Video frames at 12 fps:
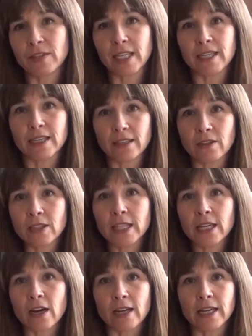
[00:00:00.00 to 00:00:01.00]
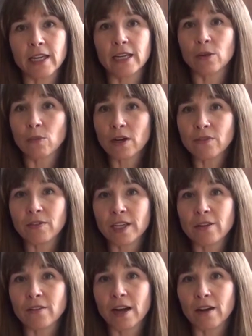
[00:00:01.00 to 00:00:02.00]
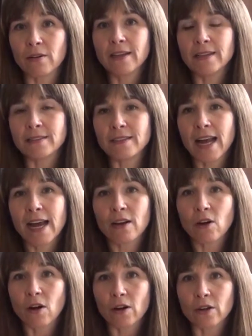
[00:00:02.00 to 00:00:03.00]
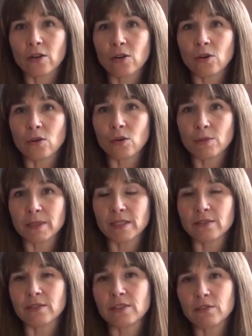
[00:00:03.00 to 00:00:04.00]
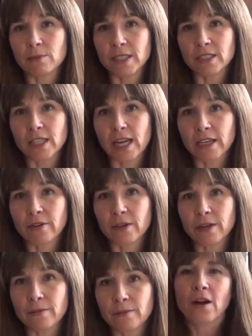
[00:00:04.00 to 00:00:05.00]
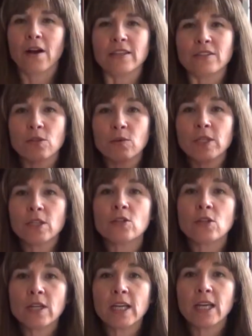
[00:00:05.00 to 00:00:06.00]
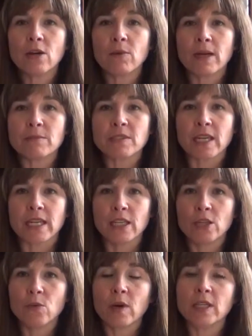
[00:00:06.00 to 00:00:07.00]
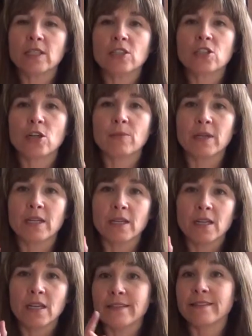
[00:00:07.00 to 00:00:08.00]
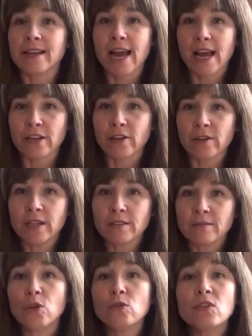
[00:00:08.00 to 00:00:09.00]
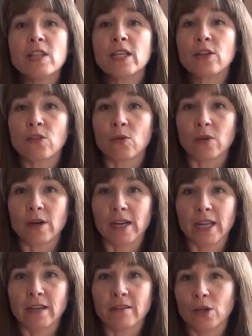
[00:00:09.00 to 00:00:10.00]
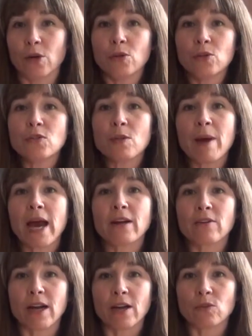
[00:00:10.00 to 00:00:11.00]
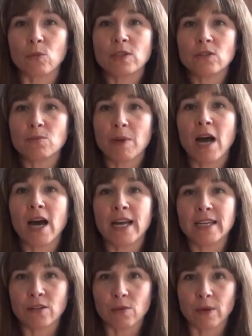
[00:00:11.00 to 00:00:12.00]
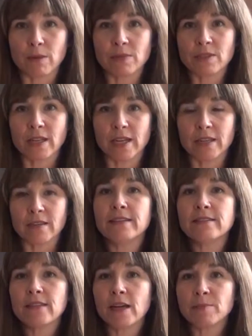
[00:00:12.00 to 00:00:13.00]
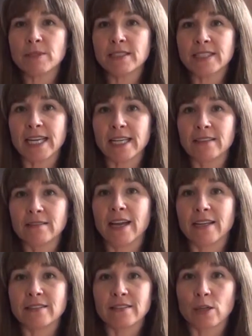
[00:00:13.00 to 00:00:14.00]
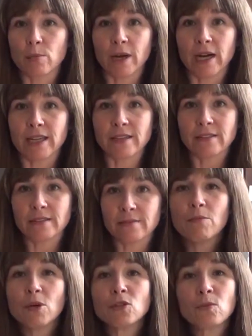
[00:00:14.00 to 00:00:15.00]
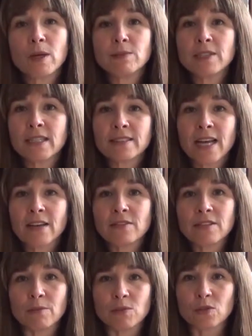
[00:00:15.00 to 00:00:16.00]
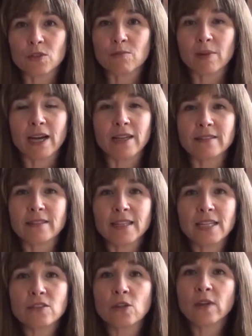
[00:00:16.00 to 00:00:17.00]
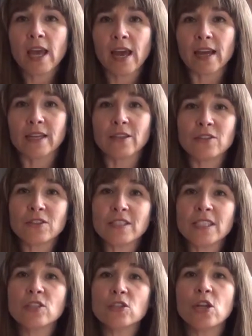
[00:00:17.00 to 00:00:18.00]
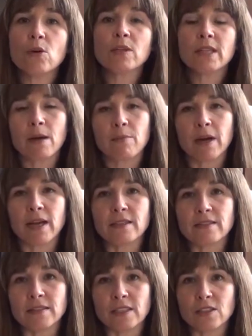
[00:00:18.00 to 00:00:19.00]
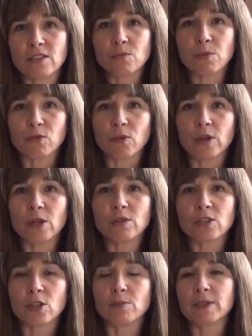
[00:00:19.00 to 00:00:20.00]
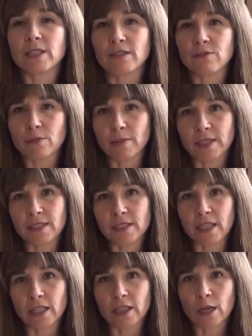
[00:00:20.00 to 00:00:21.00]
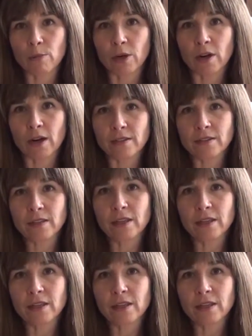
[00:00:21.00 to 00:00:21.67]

feed and you click on it and you want to figure out, is that article or piece of information accurate? All right, so when you're looking at a website, you want to determine, is it accurate? Who's the authority? Who's the background? What's behind the website? Is it up to date? And is there bias? Most websites have some sort of bias, and that's okay. You just need to know what that bias is before you interpret the information that you come across.